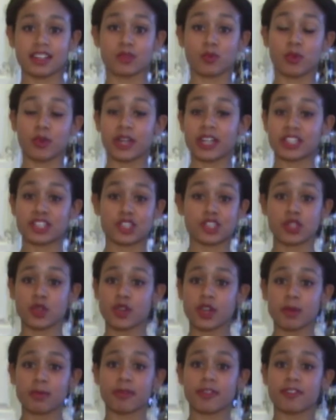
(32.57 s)
We're at
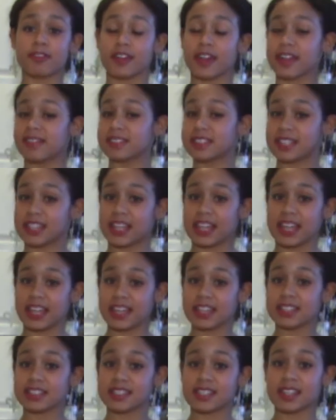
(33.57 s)
show number 5 today.